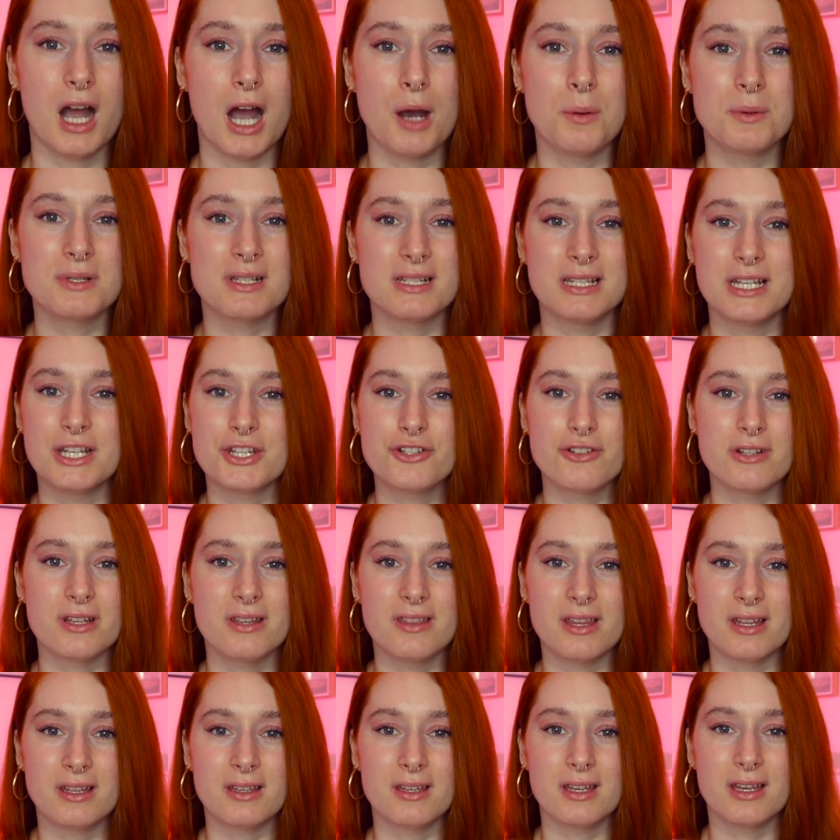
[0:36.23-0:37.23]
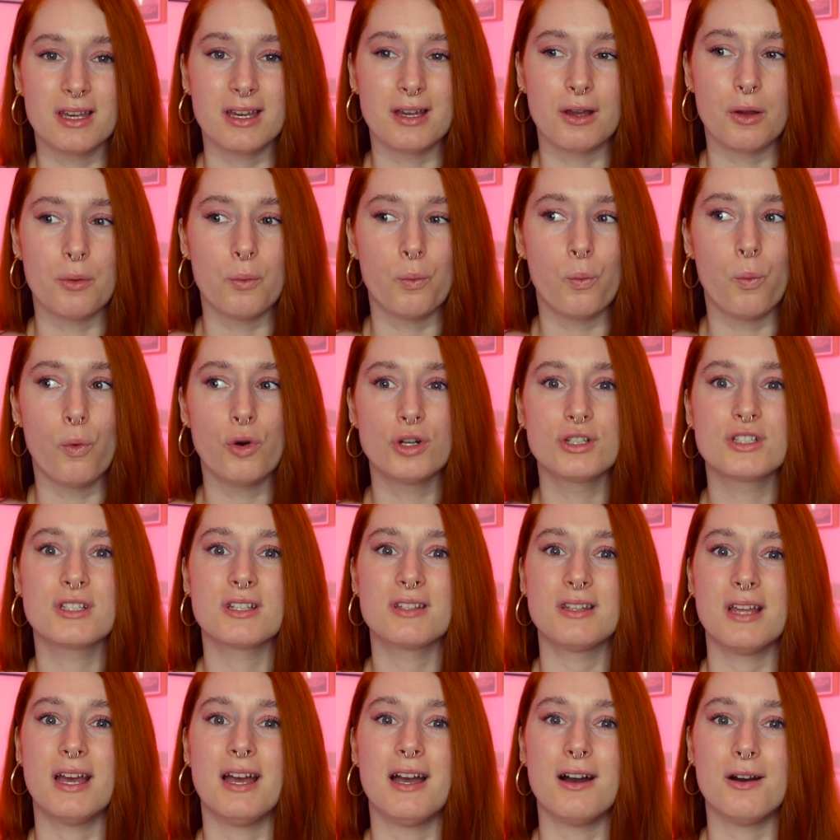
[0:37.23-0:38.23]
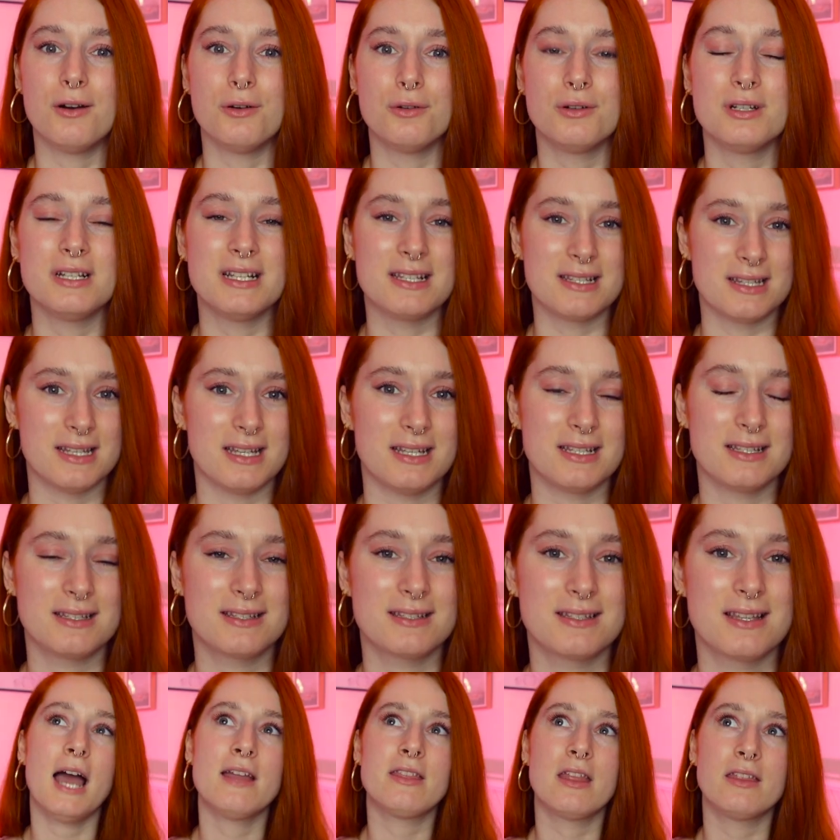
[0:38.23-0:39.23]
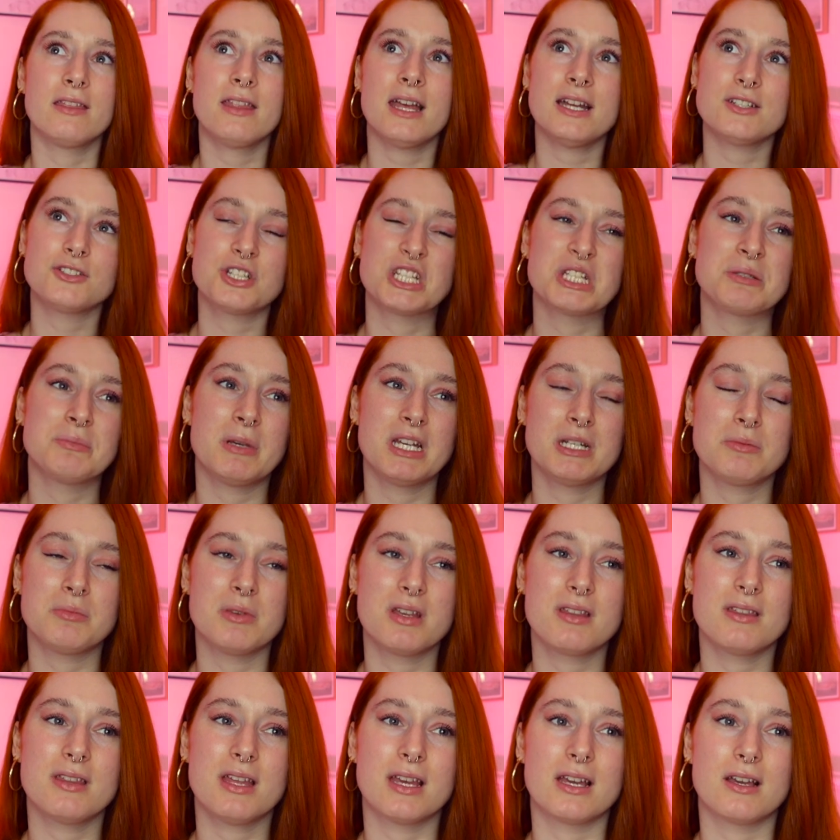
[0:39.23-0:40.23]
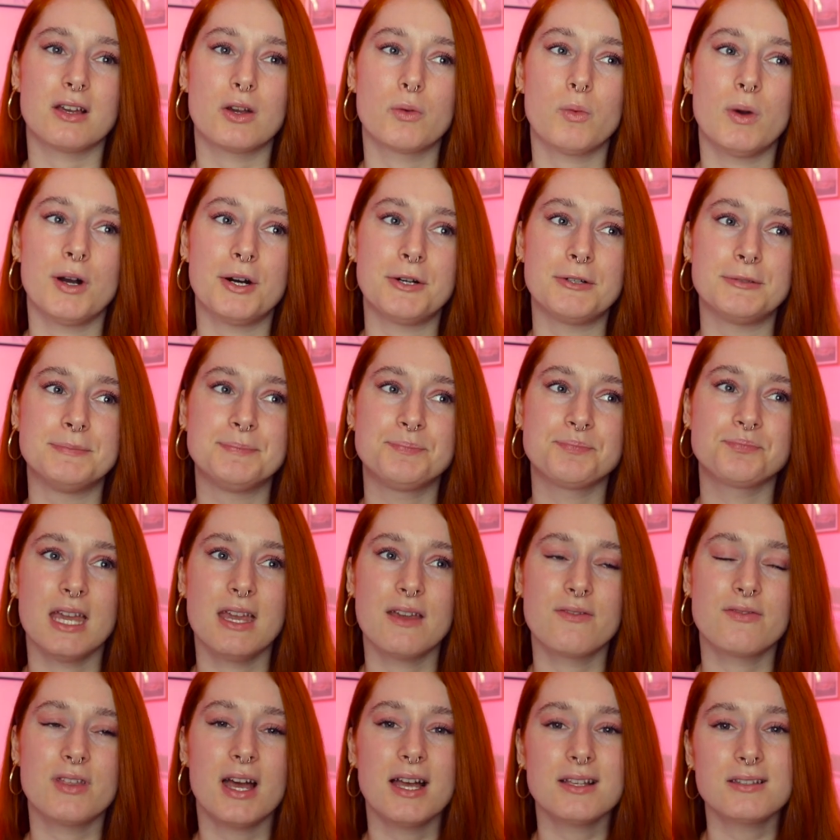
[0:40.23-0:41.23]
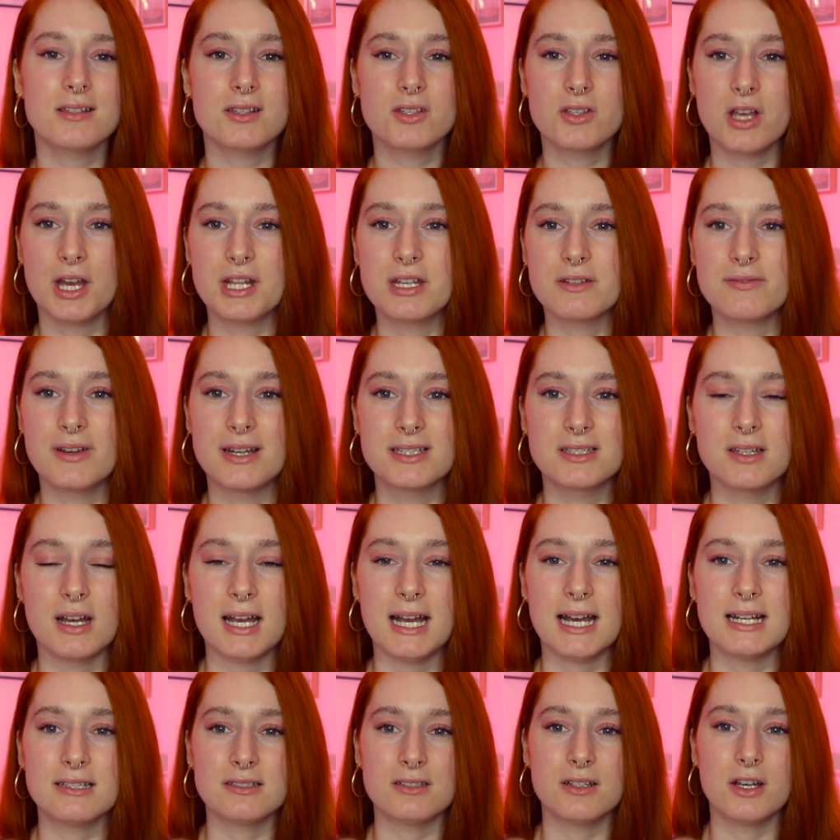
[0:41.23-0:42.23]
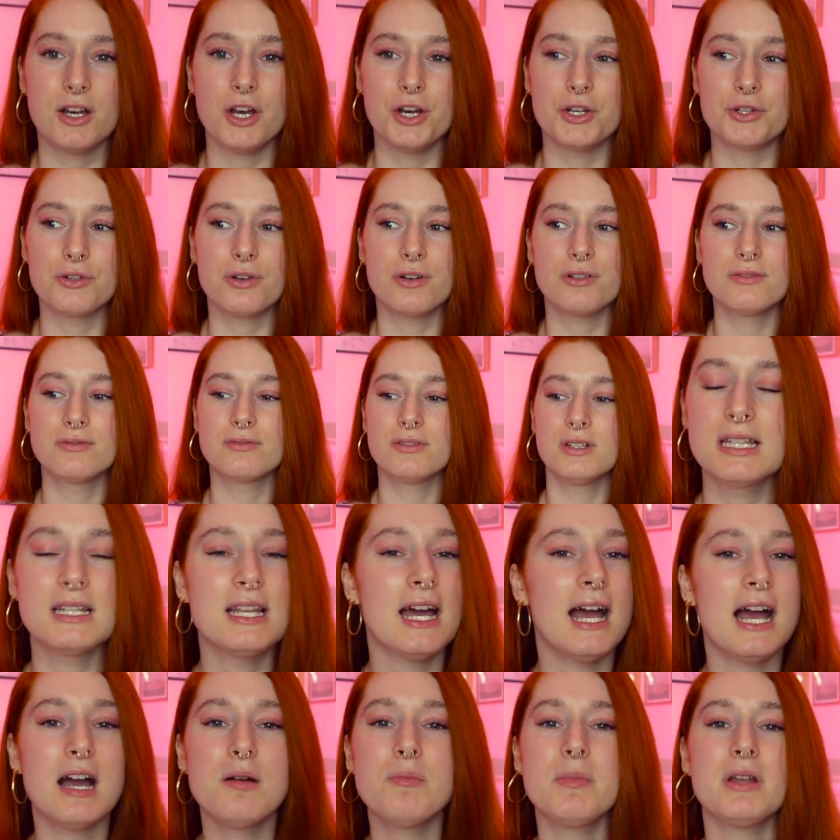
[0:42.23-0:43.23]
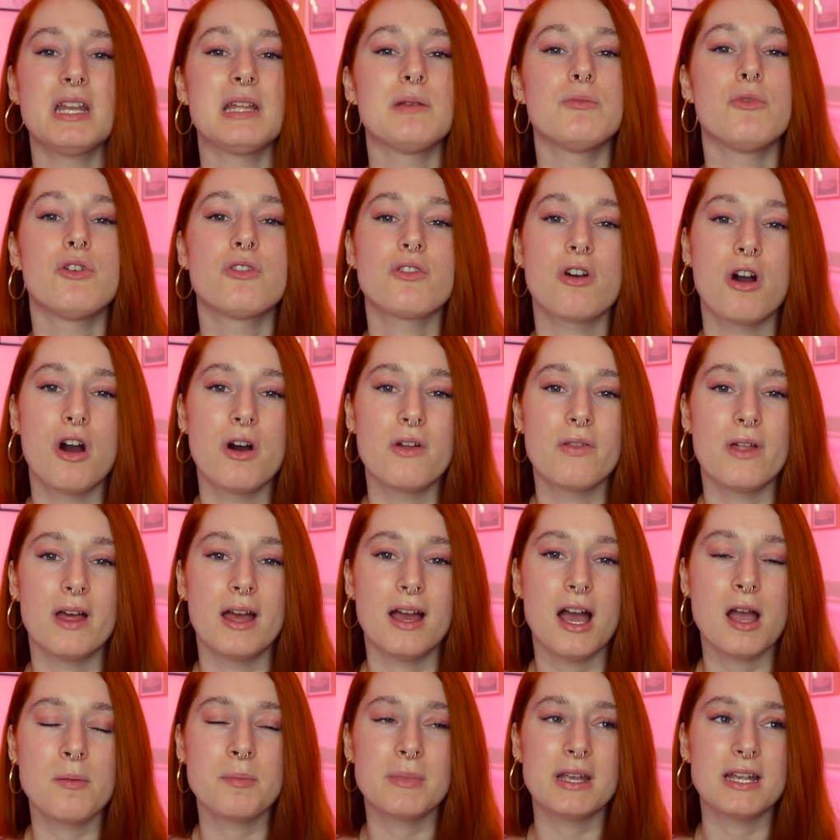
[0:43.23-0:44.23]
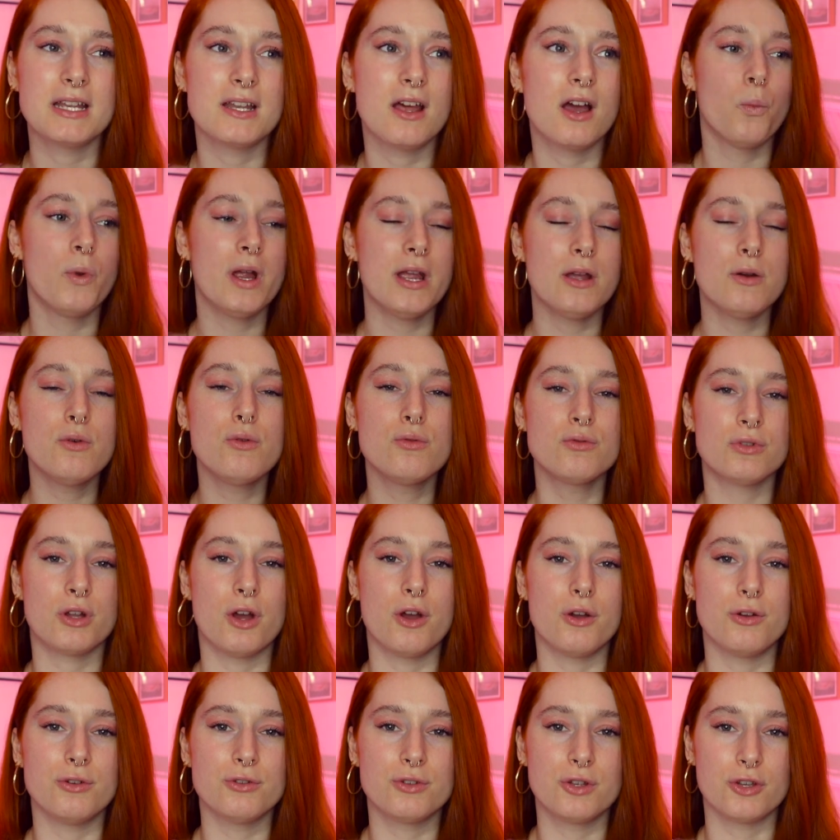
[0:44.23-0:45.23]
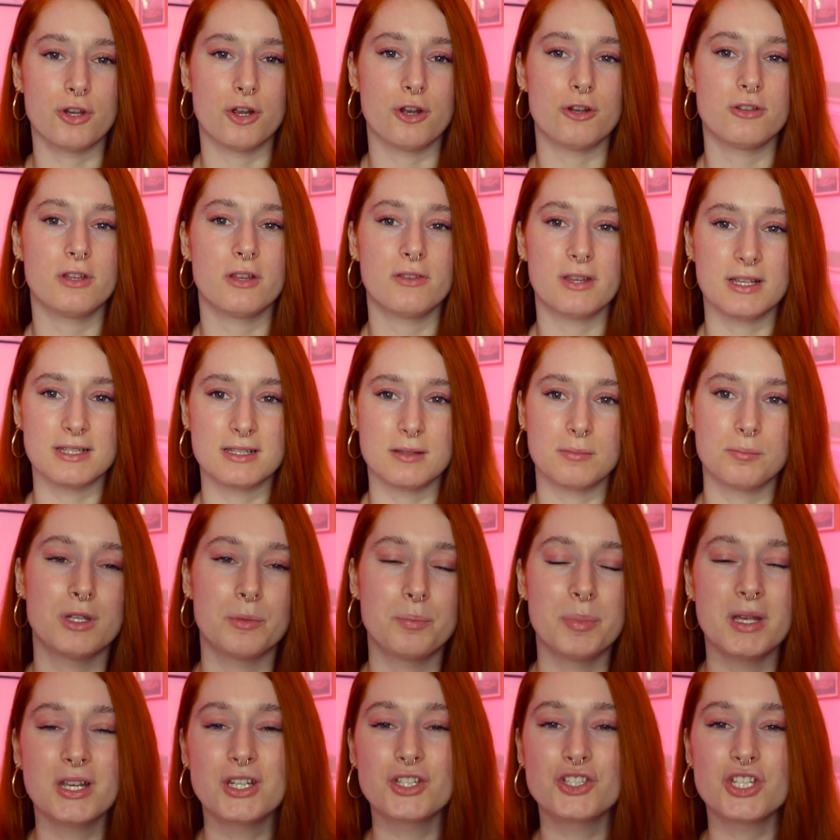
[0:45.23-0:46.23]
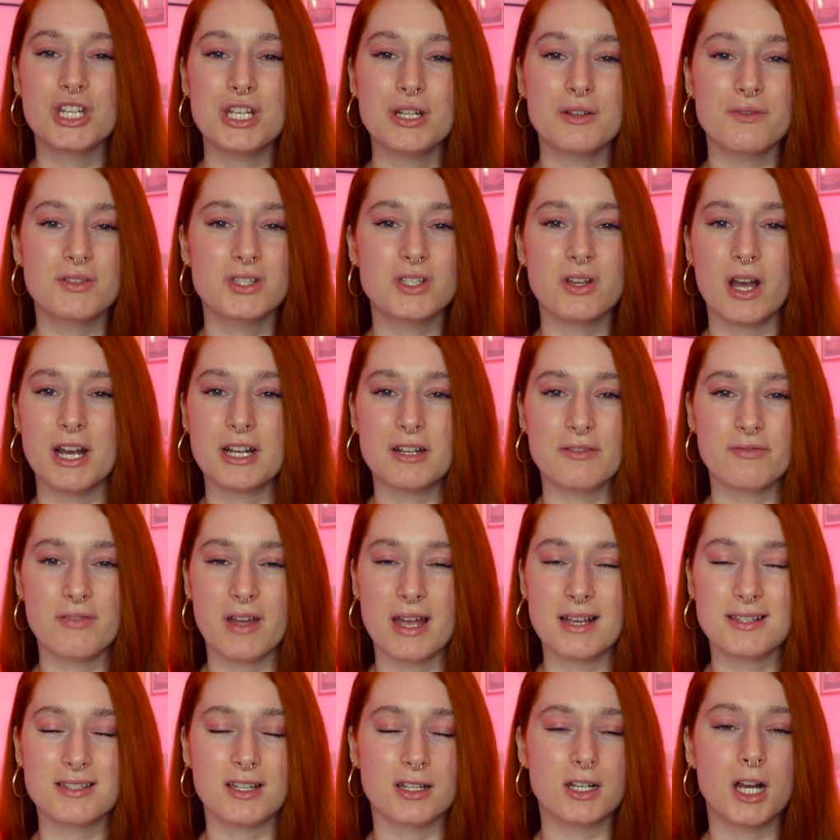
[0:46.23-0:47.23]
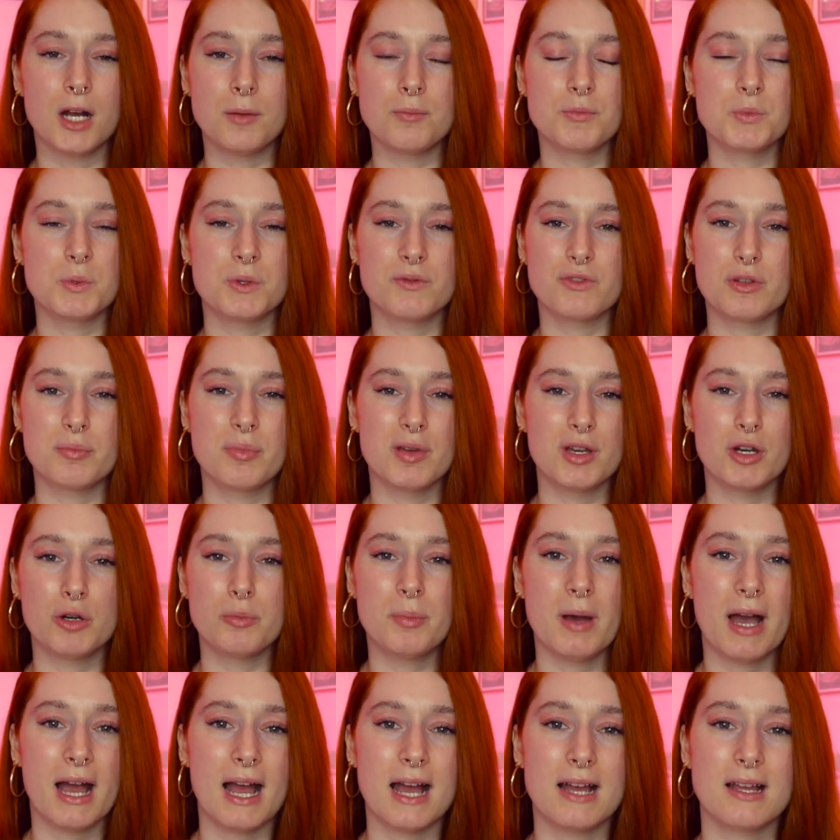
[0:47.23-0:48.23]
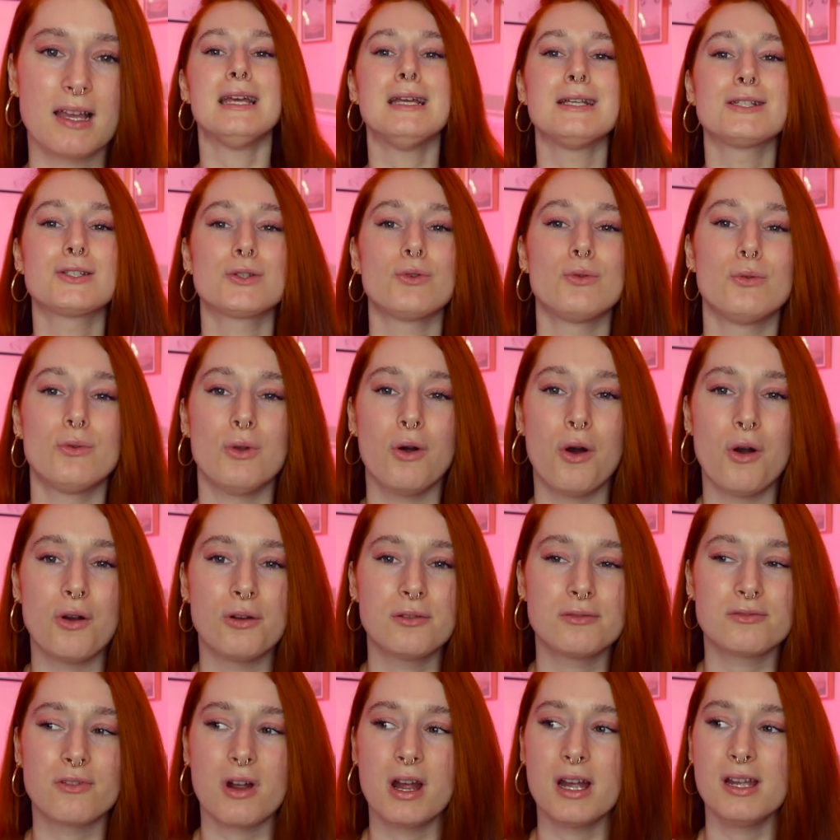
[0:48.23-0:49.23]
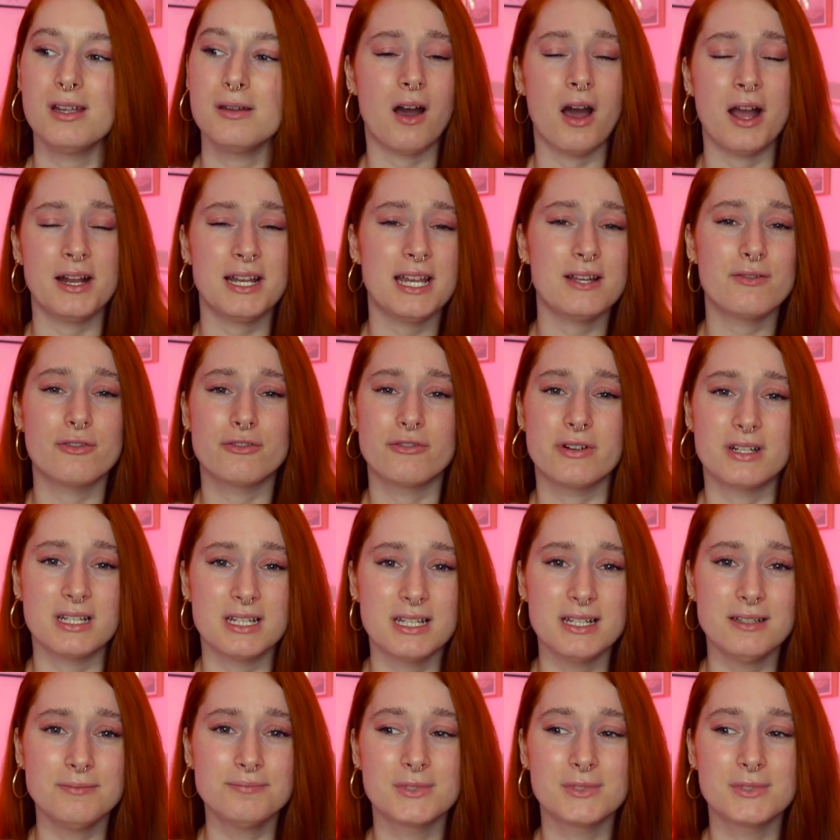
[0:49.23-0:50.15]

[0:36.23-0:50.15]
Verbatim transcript: I was literally thinking, what the hell is this? And then that just made me think, well, if that's a side effect that I hadn't heard of, then how many more are there? I mean, we all know, you know, that there's a, the big sheet of side effects that comes with the pill pack. It's all long, right? I never read it.